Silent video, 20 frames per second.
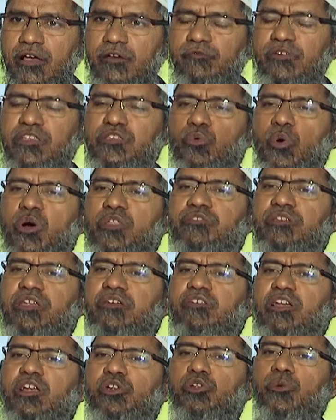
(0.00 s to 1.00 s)
which was
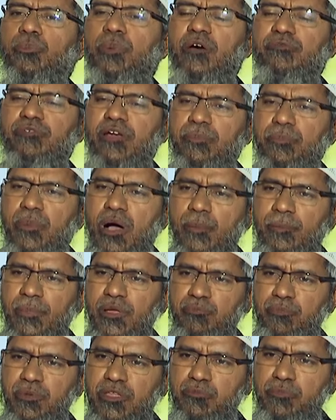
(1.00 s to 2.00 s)
revealed to Prophet
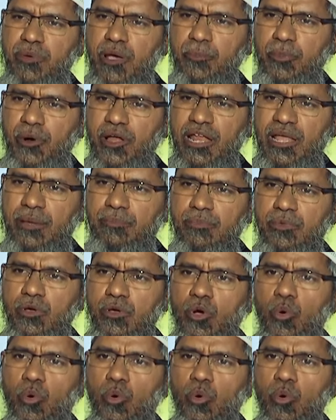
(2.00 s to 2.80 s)
Muhammad, peace be upon him,